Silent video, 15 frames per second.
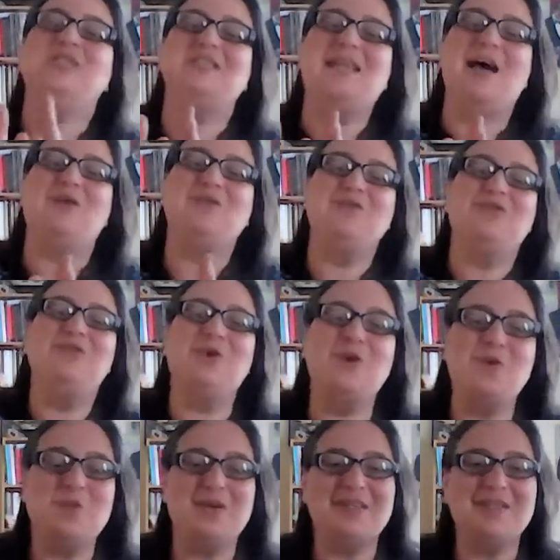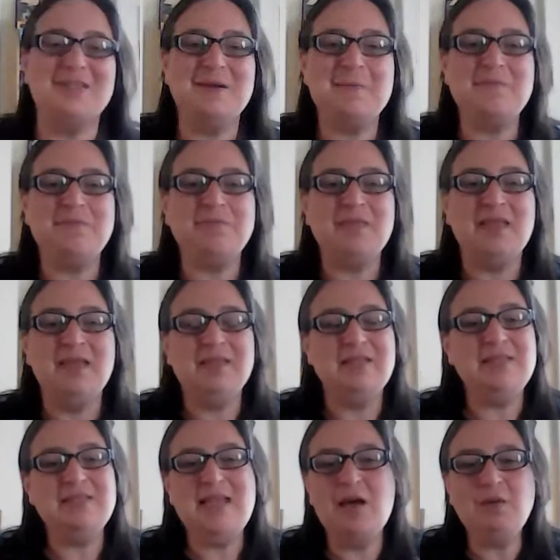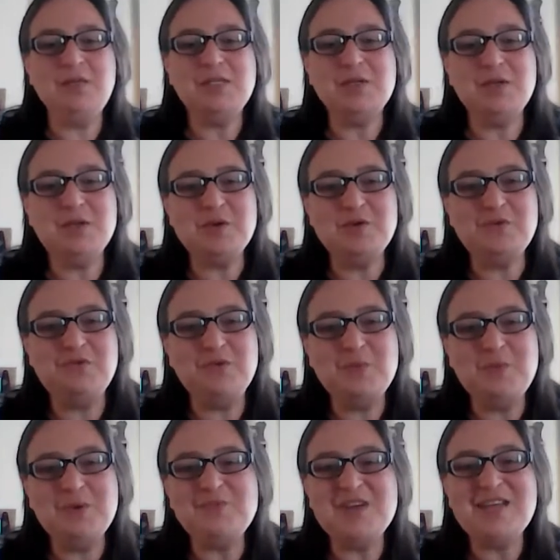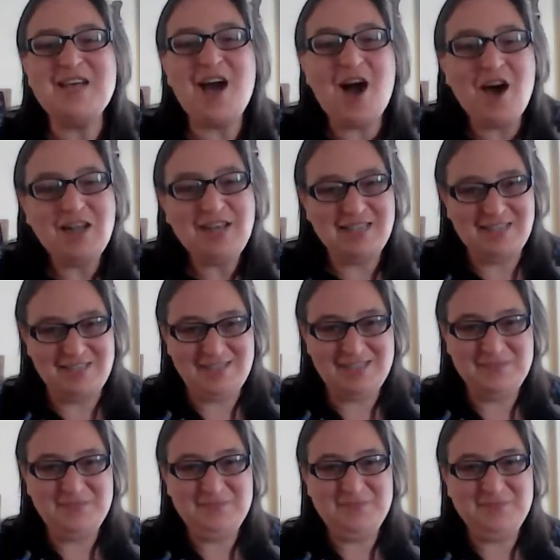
the sound forward. The sound is going to go forward regardless.